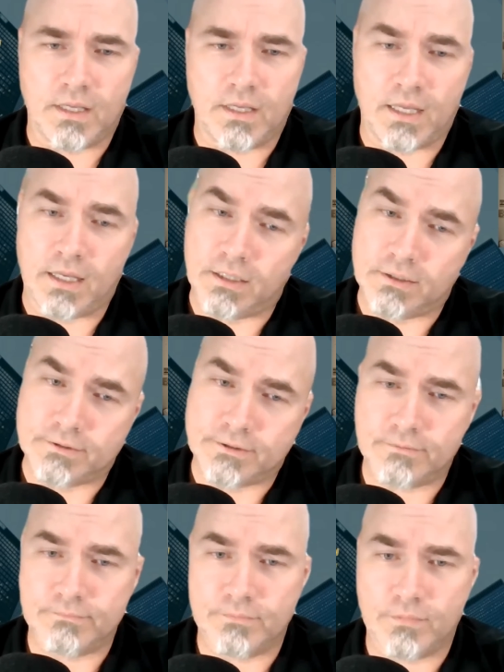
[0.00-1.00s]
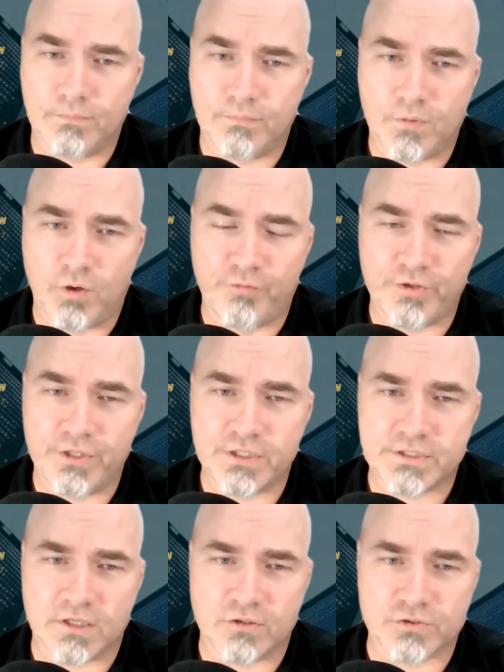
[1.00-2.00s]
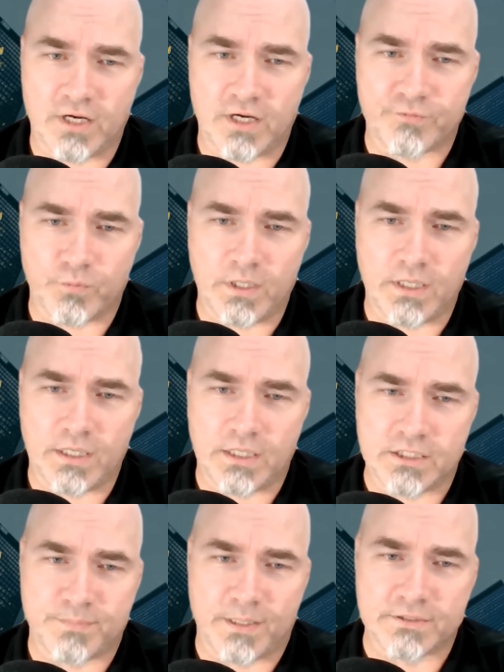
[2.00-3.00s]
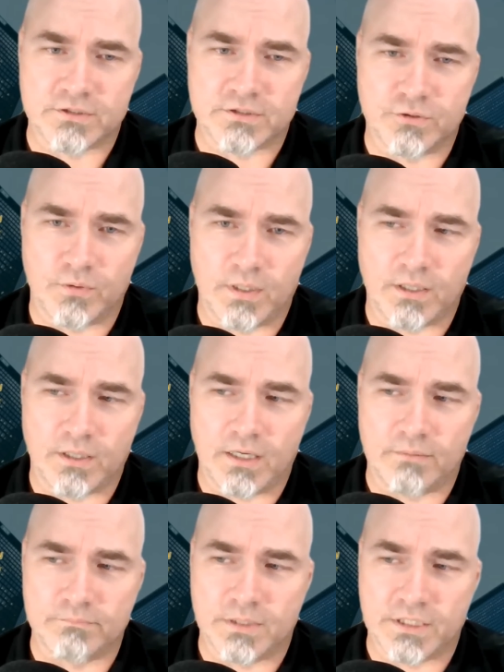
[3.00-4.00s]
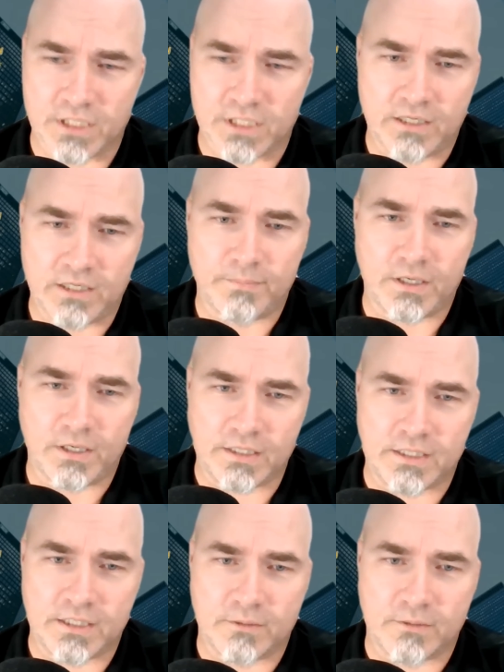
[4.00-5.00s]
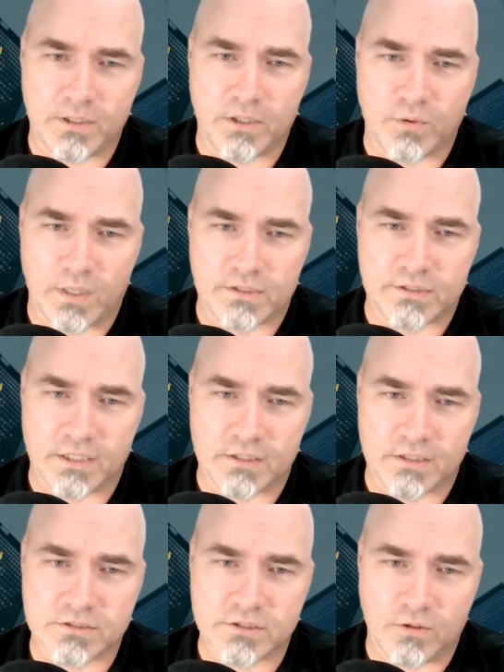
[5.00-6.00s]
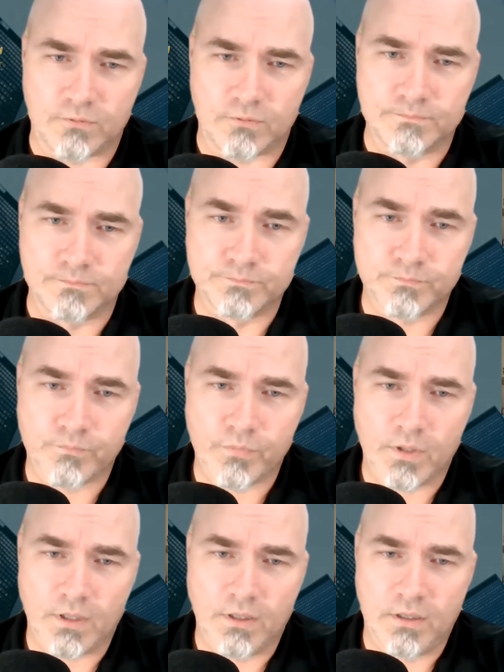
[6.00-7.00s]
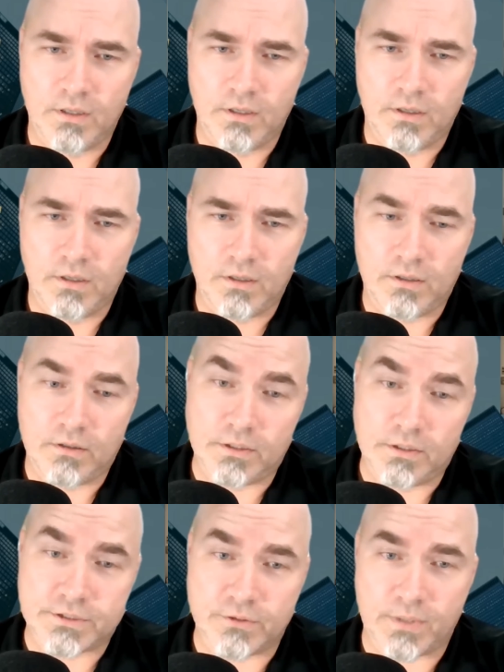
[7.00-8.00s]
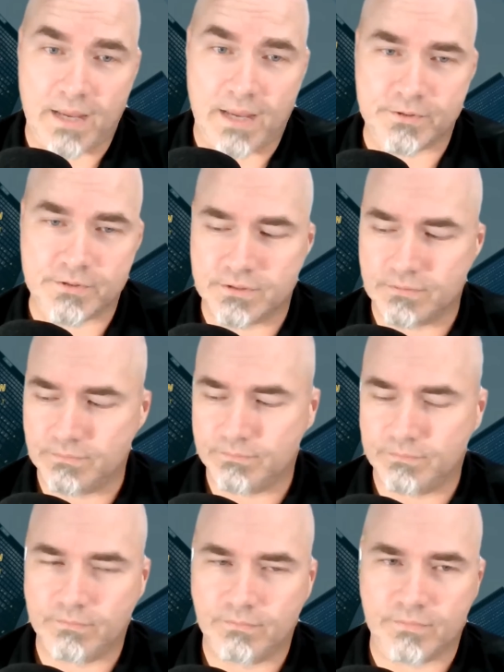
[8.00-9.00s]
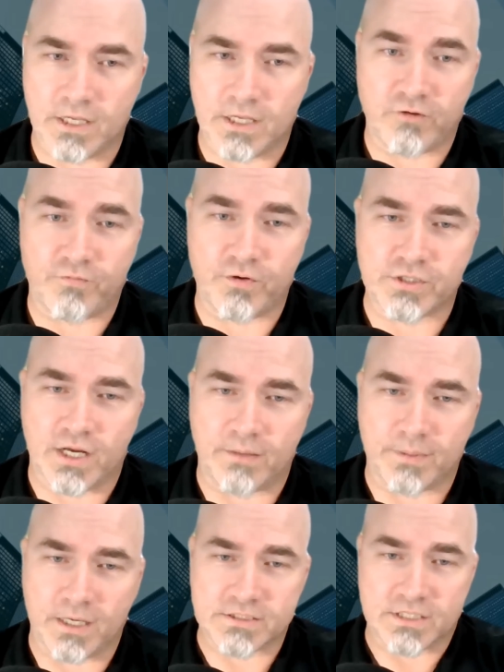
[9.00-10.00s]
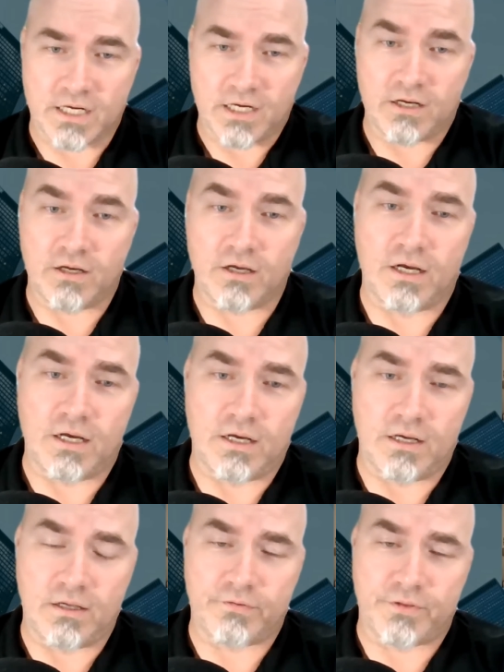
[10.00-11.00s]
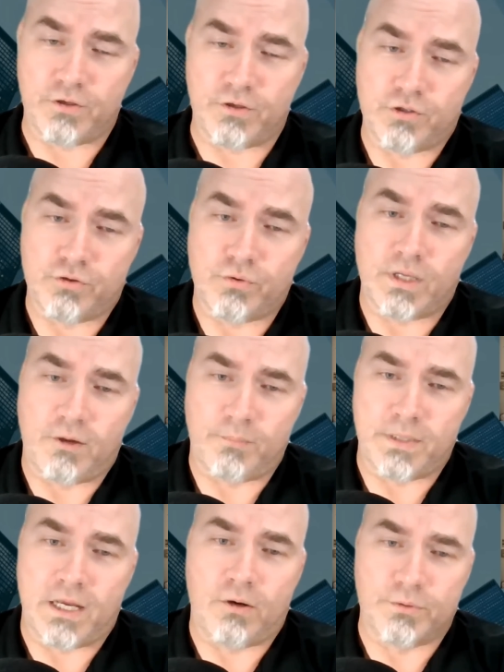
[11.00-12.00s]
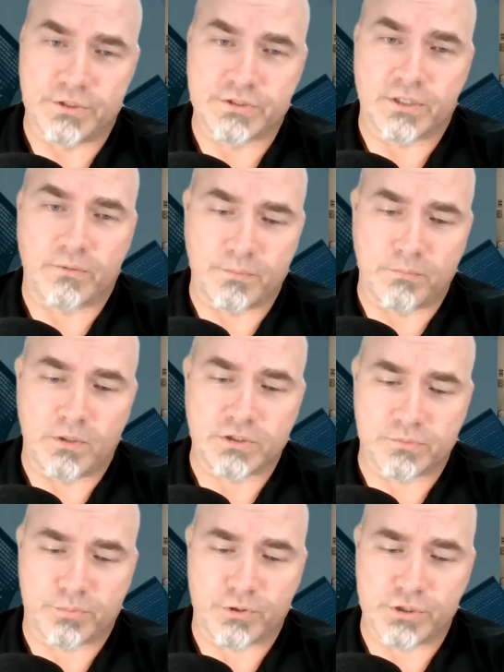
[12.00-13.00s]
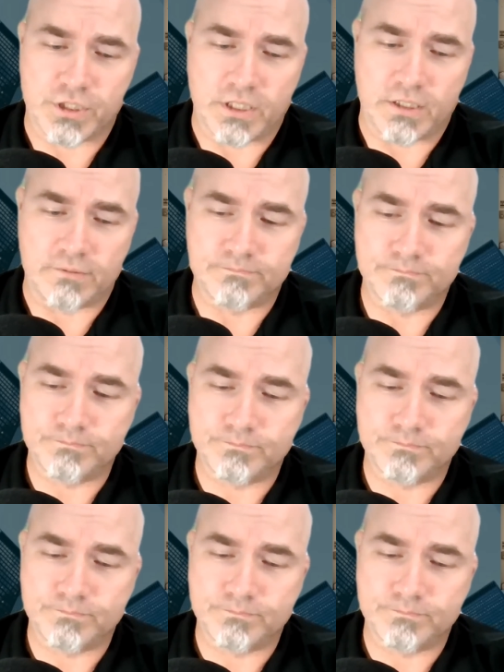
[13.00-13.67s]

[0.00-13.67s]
and hopefully this thing goes off the way I expect it to. I'm excited about it. I think it'd be a great thing. So let's see what happens. Thank you for your time, guys, and any thing you can do to help me out with this, I would much appreciate.